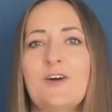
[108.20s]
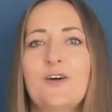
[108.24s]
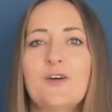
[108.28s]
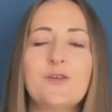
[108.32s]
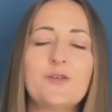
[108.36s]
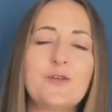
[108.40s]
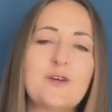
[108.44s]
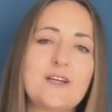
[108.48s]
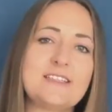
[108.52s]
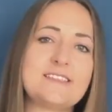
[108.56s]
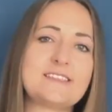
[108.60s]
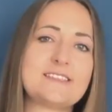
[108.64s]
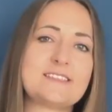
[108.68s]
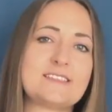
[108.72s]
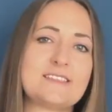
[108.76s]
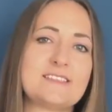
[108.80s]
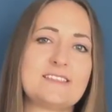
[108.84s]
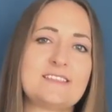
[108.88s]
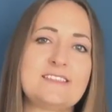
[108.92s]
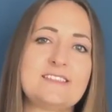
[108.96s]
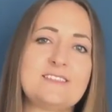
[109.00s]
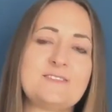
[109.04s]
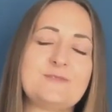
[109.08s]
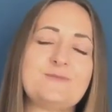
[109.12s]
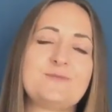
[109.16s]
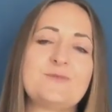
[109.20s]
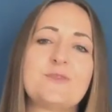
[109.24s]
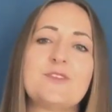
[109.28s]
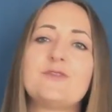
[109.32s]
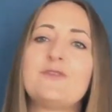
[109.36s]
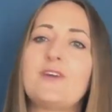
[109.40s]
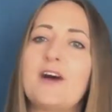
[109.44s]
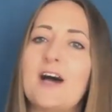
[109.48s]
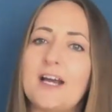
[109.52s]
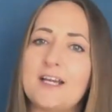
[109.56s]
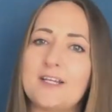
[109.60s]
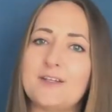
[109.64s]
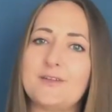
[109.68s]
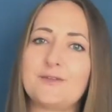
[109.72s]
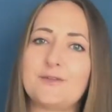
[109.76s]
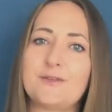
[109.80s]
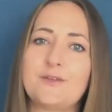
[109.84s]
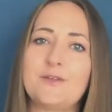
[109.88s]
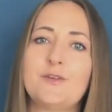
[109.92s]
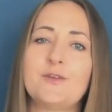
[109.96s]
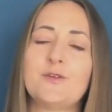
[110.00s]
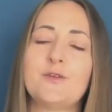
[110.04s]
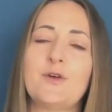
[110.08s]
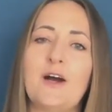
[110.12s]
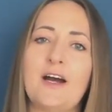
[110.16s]
always 5
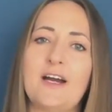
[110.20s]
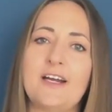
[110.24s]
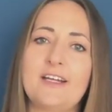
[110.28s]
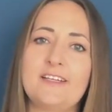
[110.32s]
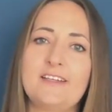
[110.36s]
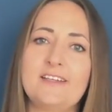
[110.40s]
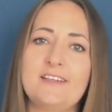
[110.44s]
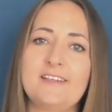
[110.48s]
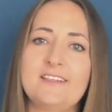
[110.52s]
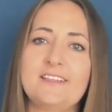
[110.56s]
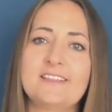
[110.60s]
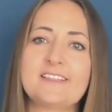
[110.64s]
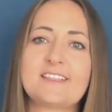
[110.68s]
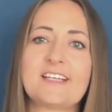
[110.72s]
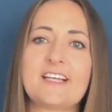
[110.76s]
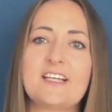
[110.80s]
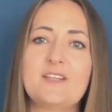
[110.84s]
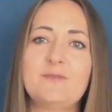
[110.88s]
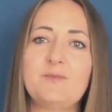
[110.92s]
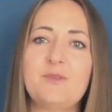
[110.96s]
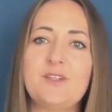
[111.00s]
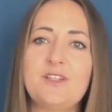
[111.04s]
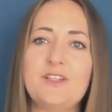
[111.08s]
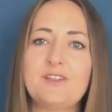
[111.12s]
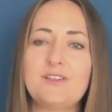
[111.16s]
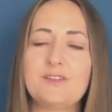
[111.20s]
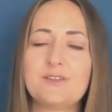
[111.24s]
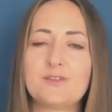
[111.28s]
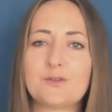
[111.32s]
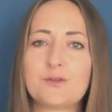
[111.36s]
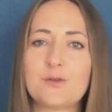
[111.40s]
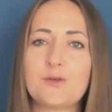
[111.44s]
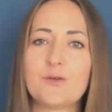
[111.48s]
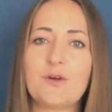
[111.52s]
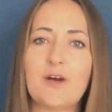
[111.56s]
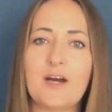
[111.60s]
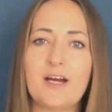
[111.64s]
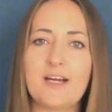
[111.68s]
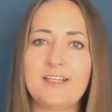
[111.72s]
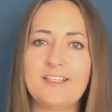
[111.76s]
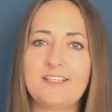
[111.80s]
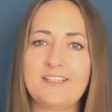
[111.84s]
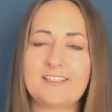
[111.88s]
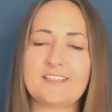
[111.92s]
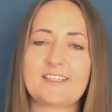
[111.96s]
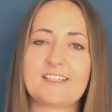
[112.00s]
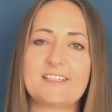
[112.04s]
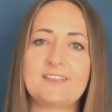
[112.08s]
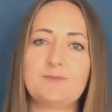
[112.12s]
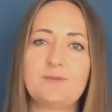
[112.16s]
why. It can be 2 why,
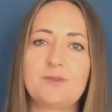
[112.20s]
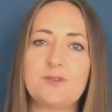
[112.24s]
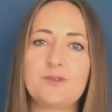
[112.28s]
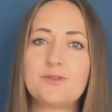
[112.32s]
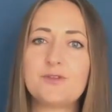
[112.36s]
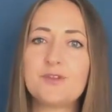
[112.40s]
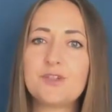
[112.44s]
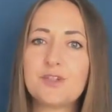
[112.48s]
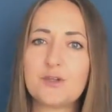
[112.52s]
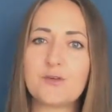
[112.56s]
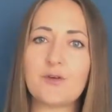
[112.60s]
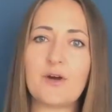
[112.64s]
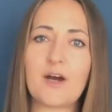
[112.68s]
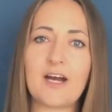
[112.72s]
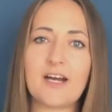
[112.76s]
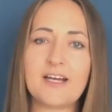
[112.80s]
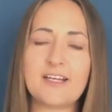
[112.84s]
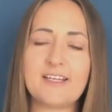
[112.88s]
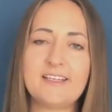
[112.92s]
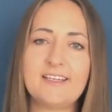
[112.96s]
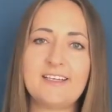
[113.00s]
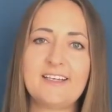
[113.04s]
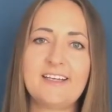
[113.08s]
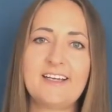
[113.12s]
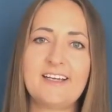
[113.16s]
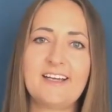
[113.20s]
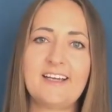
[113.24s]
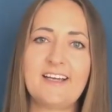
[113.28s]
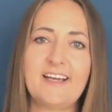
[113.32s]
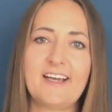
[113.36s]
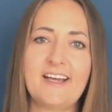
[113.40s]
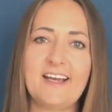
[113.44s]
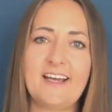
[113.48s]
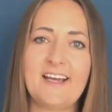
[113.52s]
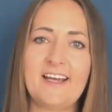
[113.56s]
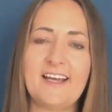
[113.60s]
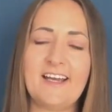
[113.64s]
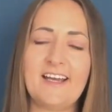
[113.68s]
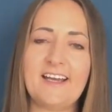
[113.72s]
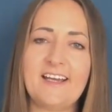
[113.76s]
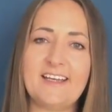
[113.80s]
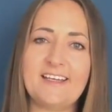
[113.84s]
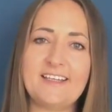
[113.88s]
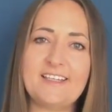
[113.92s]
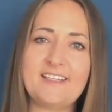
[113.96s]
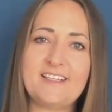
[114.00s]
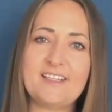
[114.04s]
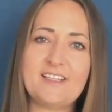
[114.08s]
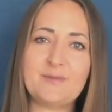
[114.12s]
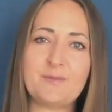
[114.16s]
it can be 3 why.
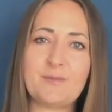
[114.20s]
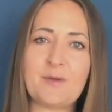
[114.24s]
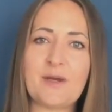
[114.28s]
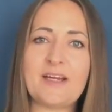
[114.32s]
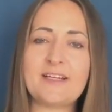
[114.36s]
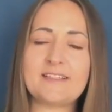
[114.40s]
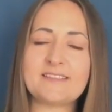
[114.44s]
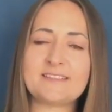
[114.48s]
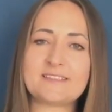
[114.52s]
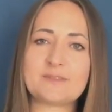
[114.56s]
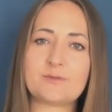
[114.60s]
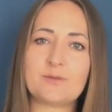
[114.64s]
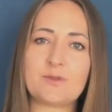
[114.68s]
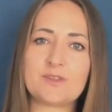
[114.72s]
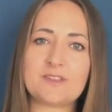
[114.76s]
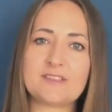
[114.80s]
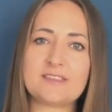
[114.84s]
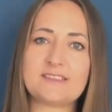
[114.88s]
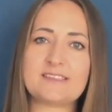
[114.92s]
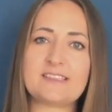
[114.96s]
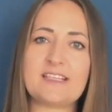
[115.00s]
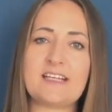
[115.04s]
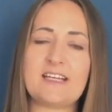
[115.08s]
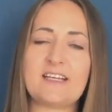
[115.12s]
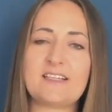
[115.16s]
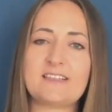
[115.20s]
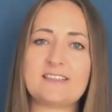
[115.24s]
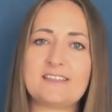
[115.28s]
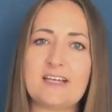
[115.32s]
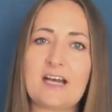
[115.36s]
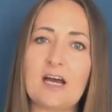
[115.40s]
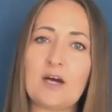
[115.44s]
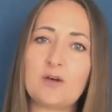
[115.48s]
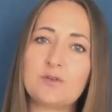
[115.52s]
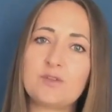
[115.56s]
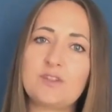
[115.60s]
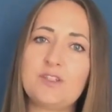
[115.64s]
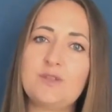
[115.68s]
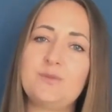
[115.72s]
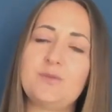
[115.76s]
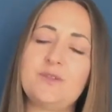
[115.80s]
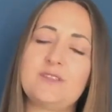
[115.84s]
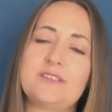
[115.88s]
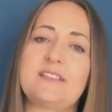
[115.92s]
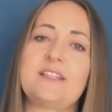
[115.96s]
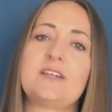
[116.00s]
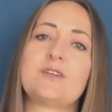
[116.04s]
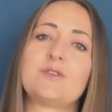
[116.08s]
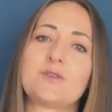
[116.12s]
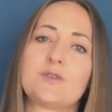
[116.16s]
It depends how deep
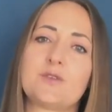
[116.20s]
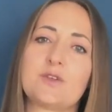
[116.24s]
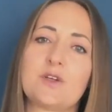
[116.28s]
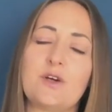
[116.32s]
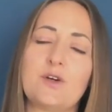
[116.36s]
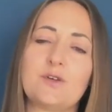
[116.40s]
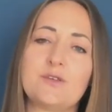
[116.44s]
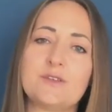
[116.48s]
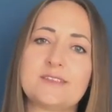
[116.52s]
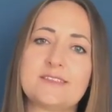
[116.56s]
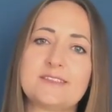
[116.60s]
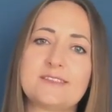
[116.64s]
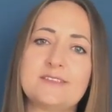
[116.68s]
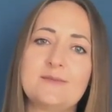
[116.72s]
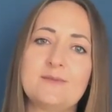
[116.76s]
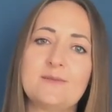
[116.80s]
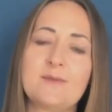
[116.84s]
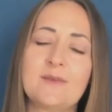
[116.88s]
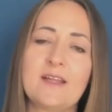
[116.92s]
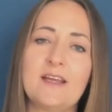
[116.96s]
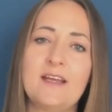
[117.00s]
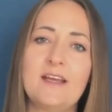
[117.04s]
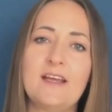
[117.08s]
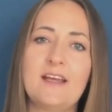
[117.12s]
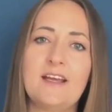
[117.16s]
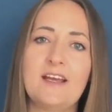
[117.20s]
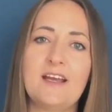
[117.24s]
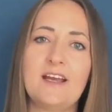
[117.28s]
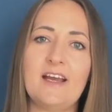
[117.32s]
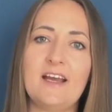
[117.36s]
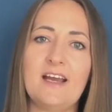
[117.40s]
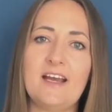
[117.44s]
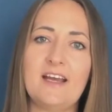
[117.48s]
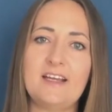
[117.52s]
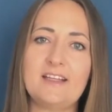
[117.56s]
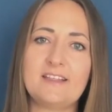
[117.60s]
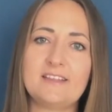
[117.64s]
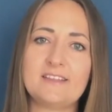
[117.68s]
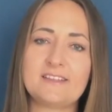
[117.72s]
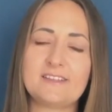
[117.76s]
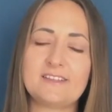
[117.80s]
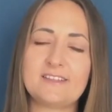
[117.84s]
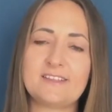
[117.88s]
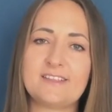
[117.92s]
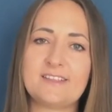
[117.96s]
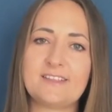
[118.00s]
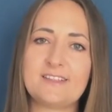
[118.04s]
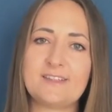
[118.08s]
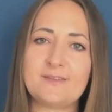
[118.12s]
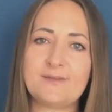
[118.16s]
is the root cause. And
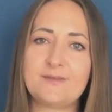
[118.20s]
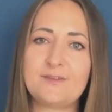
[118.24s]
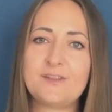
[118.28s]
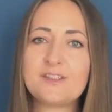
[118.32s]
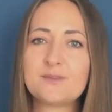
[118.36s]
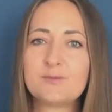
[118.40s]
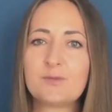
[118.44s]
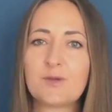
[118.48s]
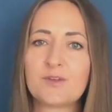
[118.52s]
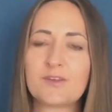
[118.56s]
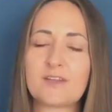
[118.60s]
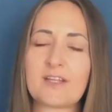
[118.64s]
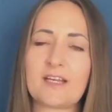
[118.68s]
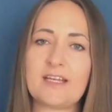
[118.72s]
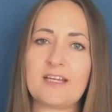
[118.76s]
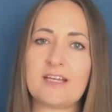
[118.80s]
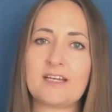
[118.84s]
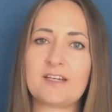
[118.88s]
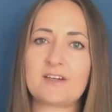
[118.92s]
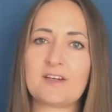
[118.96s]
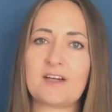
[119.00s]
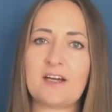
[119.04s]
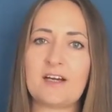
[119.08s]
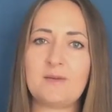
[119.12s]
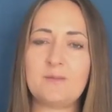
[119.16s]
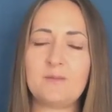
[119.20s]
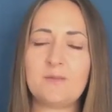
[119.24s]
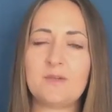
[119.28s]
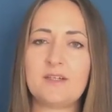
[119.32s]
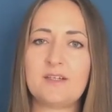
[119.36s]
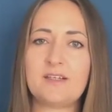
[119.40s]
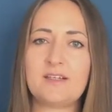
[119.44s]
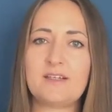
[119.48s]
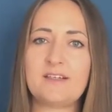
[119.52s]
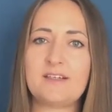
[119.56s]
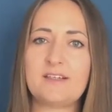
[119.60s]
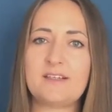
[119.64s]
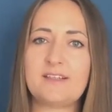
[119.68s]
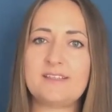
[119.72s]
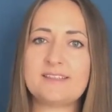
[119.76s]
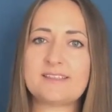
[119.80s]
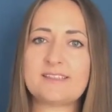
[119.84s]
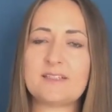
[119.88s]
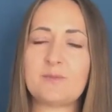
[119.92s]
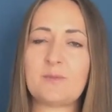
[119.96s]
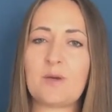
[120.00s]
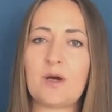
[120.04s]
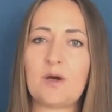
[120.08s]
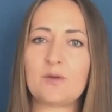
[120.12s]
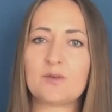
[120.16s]
fishbone diagram is
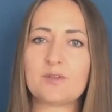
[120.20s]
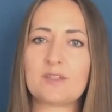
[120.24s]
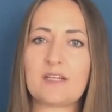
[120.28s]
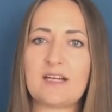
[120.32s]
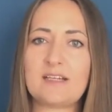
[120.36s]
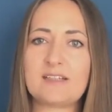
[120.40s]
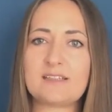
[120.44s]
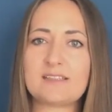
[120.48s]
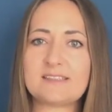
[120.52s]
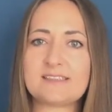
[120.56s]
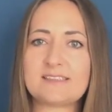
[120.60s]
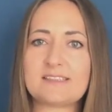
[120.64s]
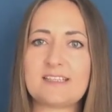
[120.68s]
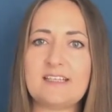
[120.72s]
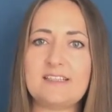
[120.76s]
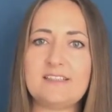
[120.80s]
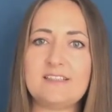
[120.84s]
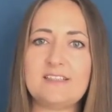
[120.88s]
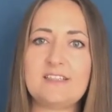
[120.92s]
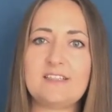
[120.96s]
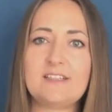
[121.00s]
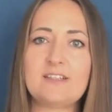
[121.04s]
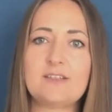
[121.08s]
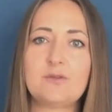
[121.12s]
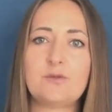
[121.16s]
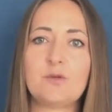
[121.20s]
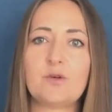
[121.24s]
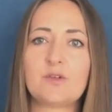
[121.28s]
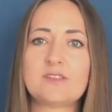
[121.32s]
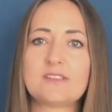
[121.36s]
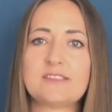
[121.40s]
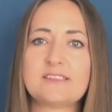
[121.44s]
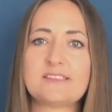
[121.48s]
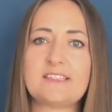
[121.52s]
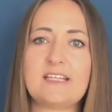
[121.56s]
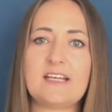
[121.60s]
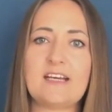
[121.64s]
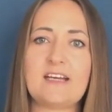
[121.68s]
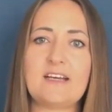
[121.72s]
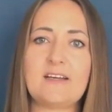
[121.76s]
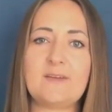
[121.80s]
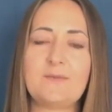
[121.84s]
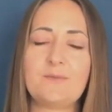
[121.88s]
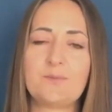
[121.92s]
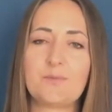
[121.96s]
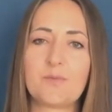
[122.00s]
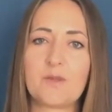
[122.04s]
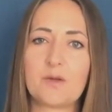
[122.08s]
about understanding what is the